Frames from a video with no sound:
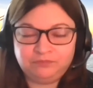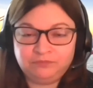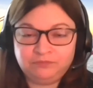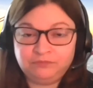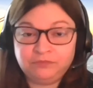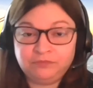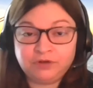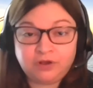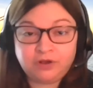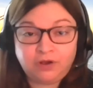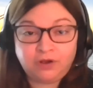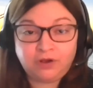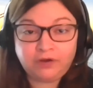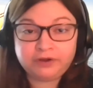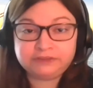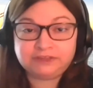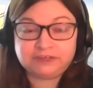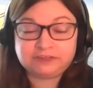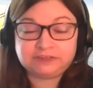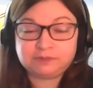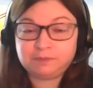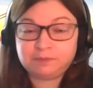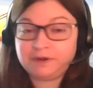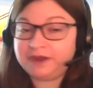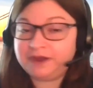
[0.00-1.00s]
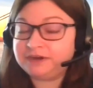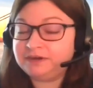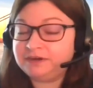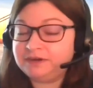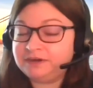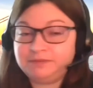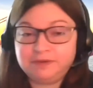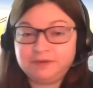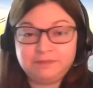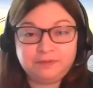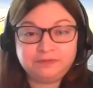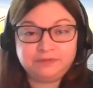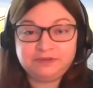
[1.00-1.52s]
regardless. Pregnant
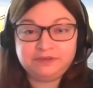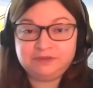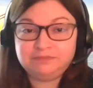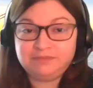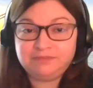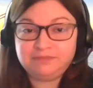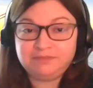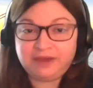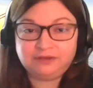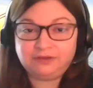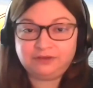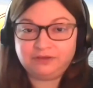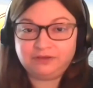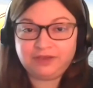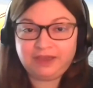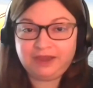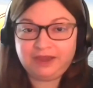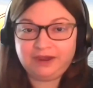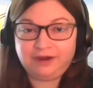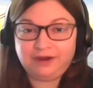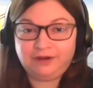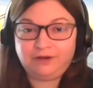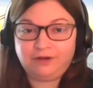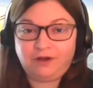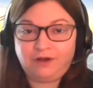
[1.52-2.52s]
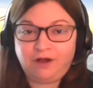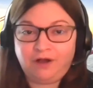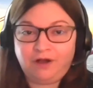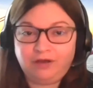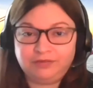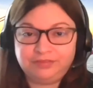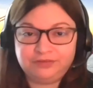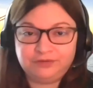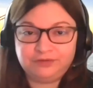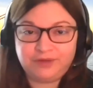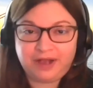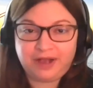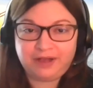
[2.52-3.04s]
people need medical care all
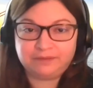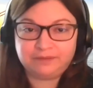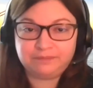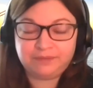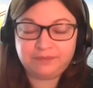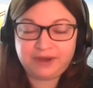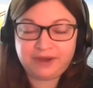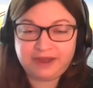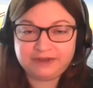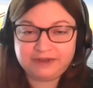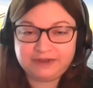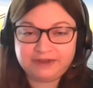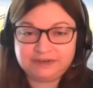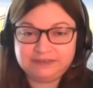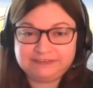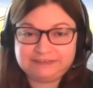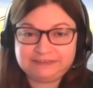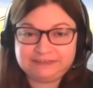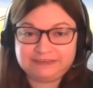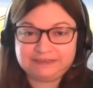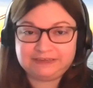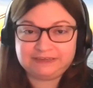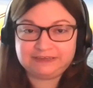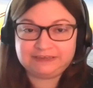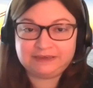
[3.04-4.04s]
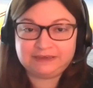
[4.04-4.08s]
throughout pregnancy,